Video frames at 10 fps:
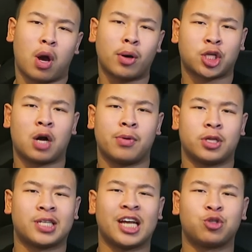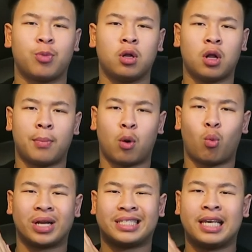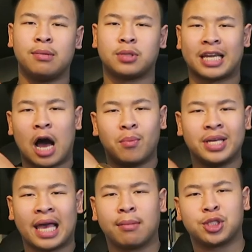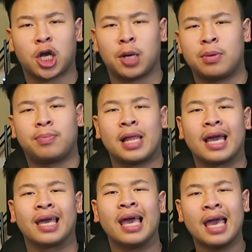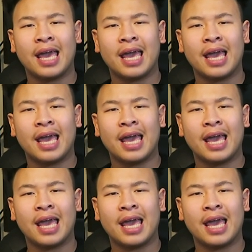We always talk about the schedule, about what teams and how many games they're going to be playing